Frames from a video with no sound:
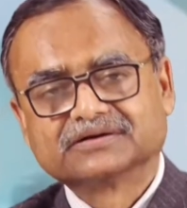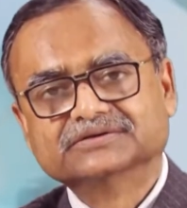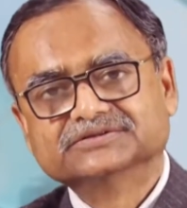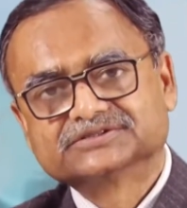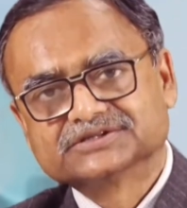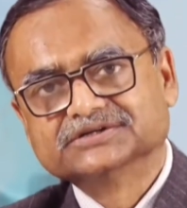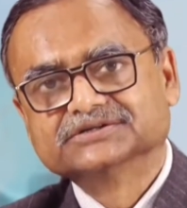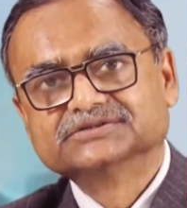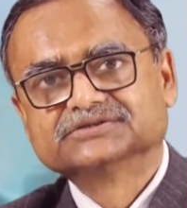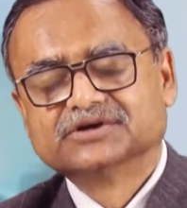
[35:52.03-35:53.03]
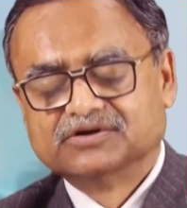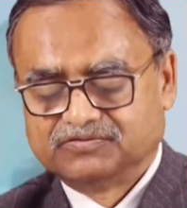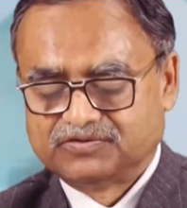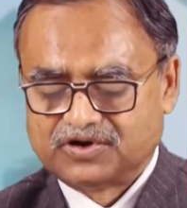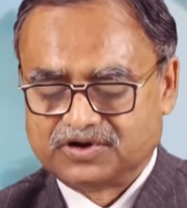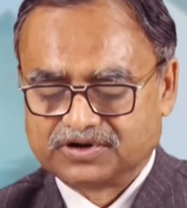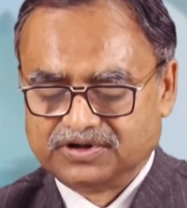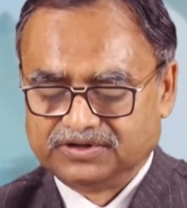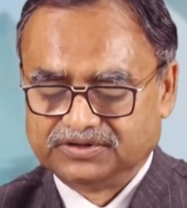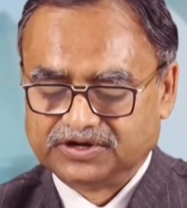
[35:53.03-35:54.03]
concerns for
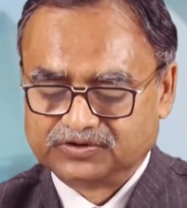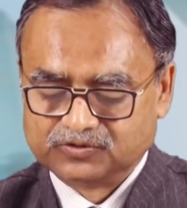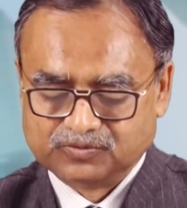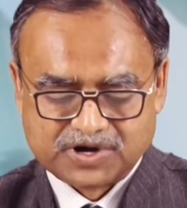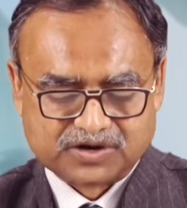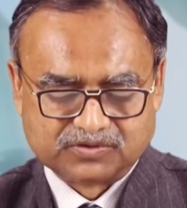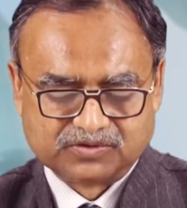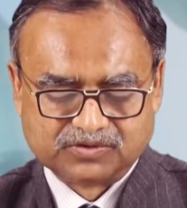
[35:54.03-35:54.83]
the tomorrow.